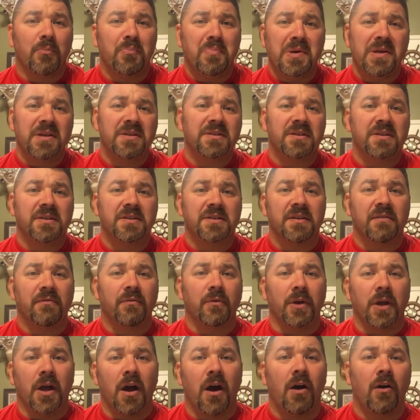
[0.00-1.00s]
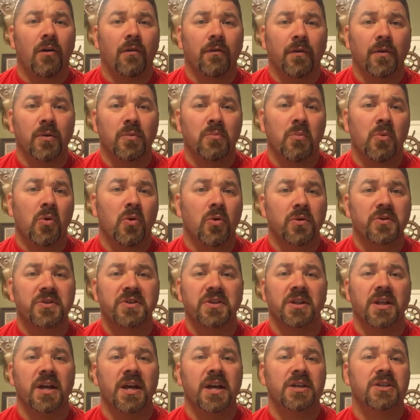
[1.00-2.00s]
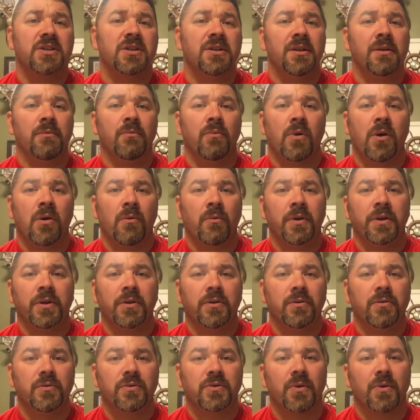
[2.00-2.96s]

business if we offered more selection than what we do.